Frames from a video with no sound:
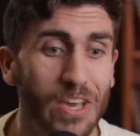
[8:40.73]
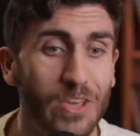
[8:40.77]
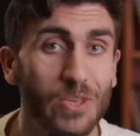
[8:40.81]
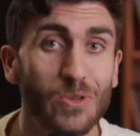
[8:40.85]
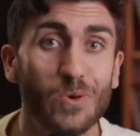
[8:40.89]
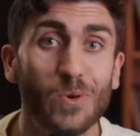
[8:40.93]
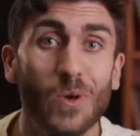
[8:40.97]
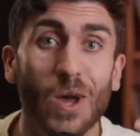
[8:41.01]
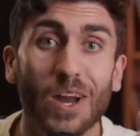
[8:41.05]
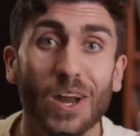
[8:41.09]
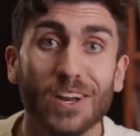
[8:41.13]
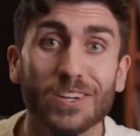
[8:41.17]

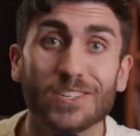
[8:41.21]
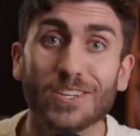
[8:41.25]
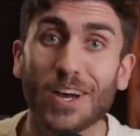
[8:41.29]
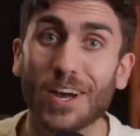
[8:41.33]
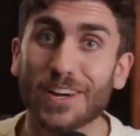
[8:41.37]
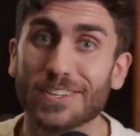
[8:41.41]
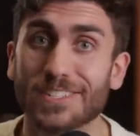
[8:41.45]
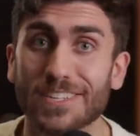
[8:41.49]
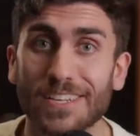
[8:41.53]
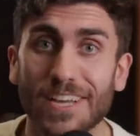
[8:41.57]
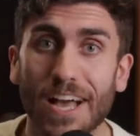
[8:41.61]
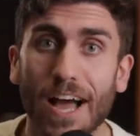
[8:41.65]
you got to
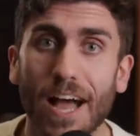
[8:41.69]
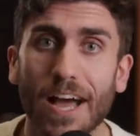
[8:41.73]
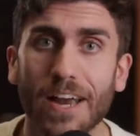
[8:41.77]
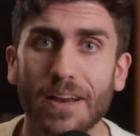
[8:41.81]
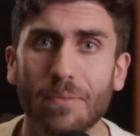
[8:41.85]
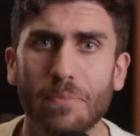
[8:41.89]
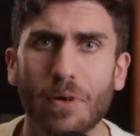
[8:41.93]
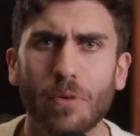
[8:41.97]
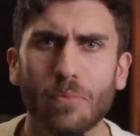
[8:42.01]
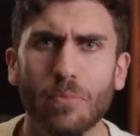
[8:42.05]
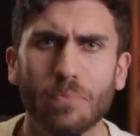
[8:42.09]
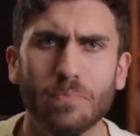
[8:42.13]
talk to
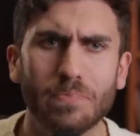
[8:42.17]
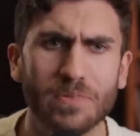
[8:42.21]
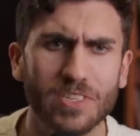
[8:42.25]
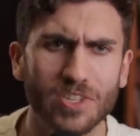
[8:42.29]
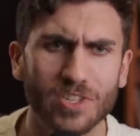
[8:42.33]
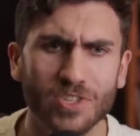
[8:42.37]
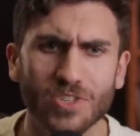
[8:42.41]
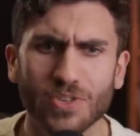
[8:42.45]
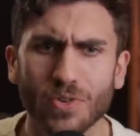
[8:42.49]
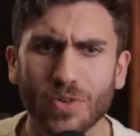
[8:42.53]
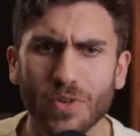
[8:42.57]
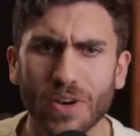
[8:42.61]
God about
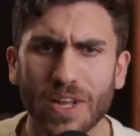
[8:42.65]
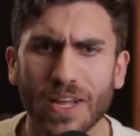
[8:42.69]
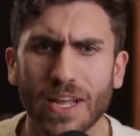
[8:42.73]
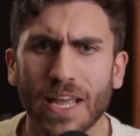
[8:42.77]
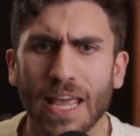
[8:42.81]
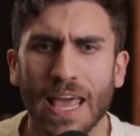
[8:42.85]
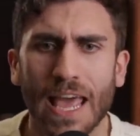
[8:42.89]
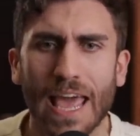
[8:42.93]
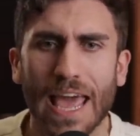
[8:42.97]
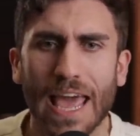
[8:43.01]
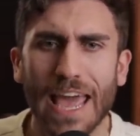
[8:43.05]
discerning,